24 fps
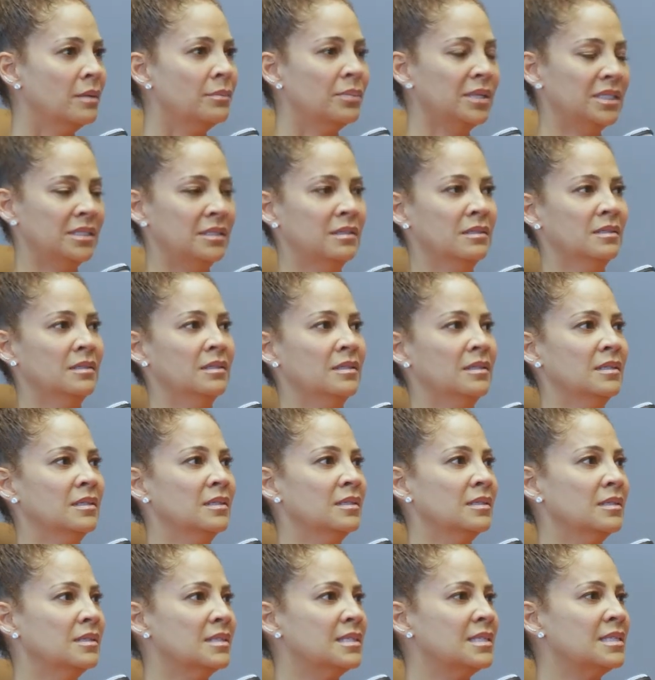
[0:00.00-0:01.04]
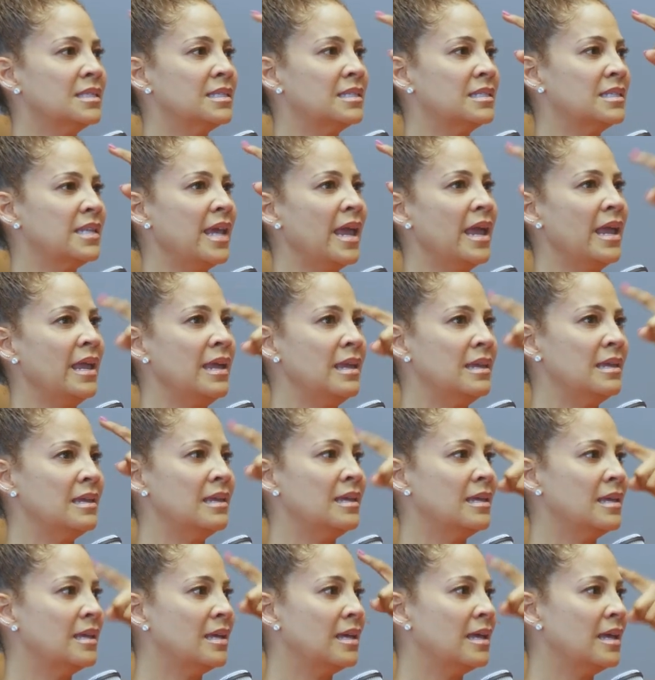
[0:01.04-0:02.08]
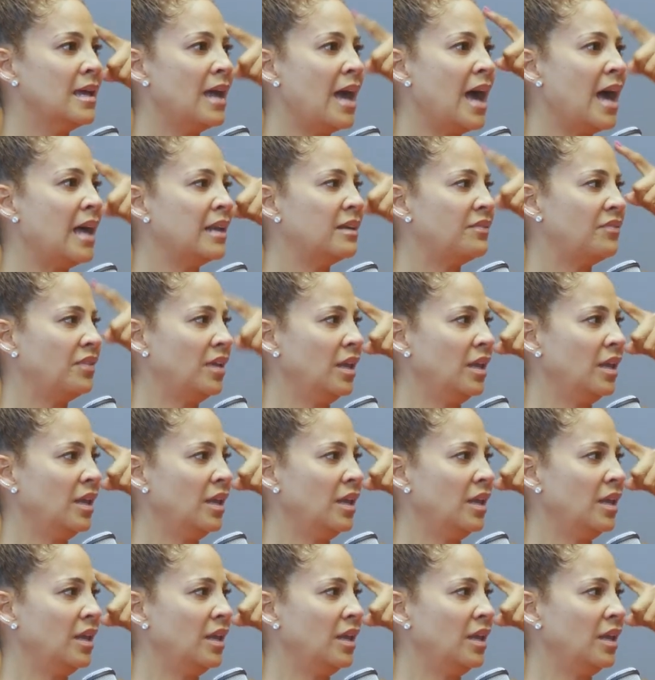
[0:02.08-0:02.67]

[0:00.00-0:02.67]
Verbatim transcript: But stay out of